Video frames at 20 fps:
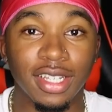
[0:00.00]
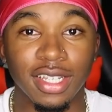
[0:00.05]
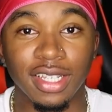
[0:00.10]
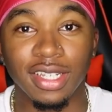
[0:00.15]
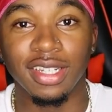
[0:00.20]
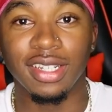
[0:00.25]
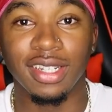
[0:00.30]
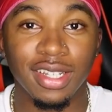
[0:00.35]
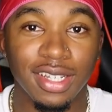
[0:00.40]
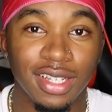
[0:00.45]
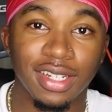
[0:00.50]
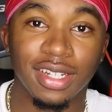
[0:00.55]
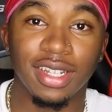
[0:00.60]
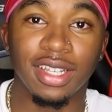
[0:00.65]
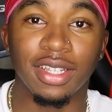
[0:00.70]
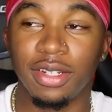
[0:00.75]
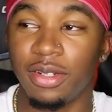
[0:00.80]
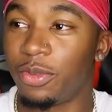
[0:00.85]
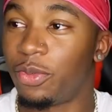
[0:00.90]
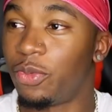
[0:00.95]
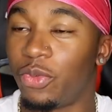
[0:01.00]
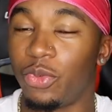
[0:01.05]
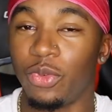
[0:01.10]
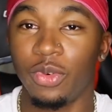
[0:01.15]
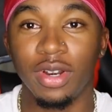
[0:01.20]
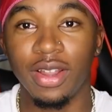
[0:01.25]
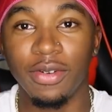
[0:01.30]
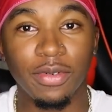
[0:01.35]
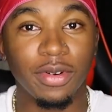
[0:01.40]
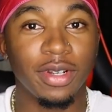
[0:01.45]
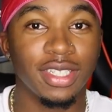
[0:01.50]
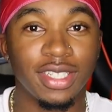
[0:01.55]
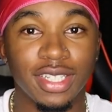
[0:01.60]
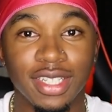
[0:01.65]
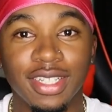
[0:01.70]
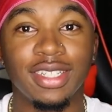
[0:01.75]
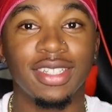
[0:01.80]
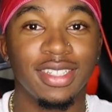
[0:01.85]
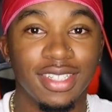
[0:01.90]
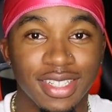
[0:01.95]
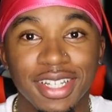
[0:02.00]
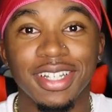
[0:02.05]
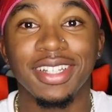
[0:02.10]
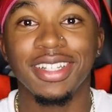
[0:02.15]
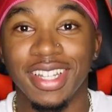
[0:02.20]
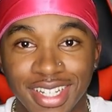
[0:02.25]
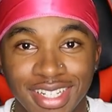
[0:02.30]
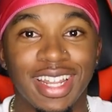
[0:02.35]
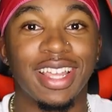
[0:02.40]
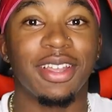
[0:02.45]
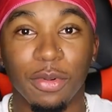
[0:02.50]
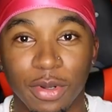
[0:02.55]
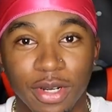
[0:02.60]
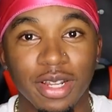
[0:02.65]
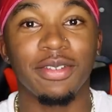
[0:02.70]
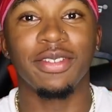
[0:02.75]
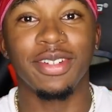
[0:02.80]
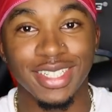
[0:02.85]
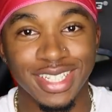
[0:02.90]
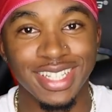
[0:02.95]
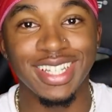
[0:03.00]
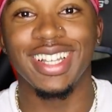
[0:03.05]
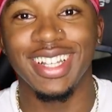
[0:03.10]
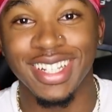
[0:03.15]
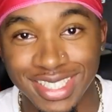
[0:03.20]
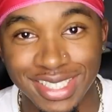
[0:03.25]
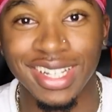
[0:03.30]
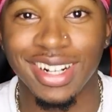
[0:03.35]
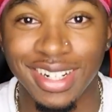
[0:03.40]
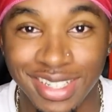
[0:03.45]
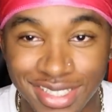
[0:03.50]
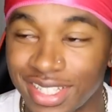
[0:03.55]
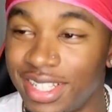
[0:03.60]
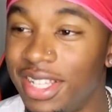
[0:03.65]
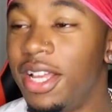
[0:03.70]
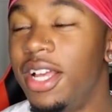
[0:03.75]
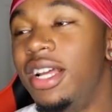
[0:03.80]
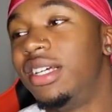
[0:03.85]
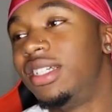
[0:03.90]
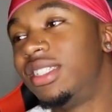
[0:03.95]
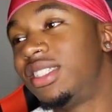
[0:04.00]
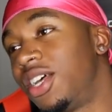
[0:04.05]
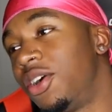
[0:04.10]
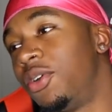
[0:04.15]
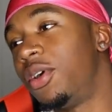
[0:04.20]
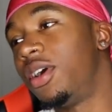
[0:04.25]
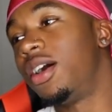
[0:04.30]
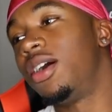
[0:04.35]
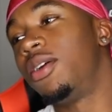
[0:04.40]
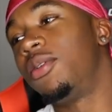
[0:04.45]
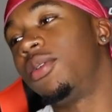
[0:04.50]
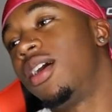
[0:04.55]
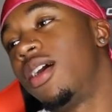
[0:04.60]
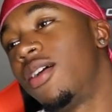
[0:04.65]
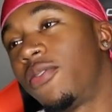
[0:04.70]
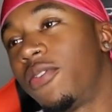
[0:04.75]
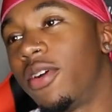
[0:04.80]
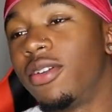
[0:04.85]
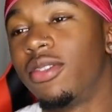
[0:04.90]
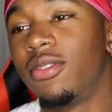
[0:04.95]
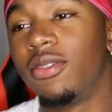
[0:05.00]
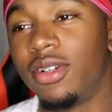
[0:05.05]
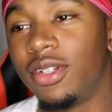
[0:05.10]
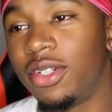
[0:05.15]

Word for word: late night, whatever this is, late night, whatever, yeah, seriously. So without further